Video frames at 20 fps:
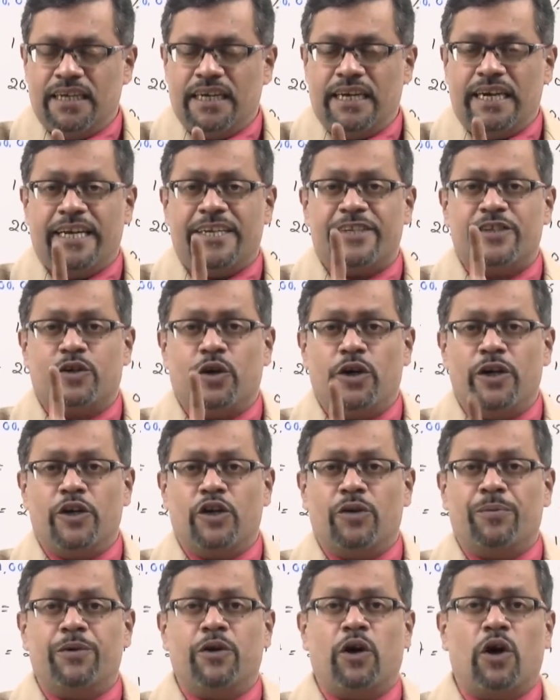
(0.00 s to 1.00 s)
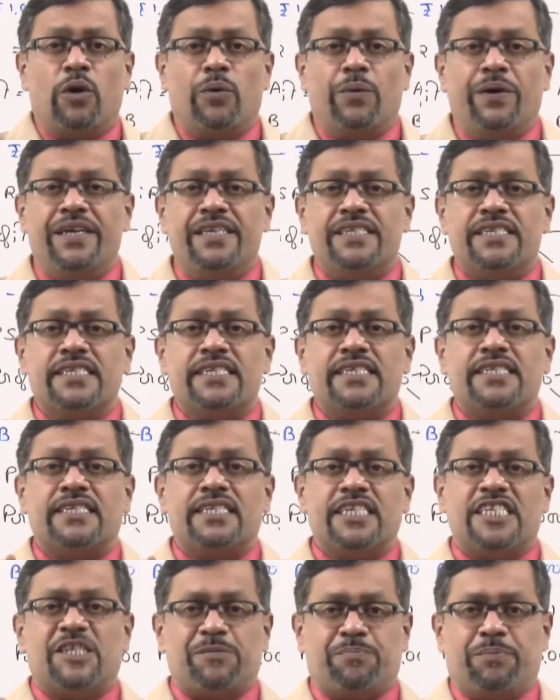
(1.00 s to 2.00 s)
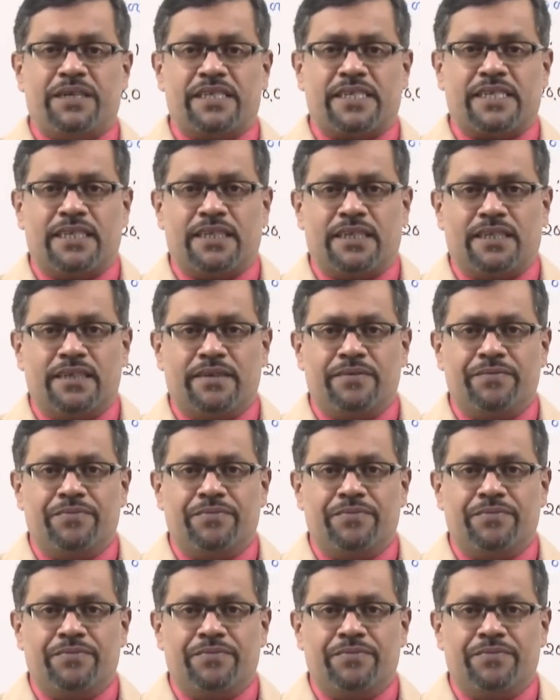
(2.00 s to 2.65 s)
it's going to be always 6%.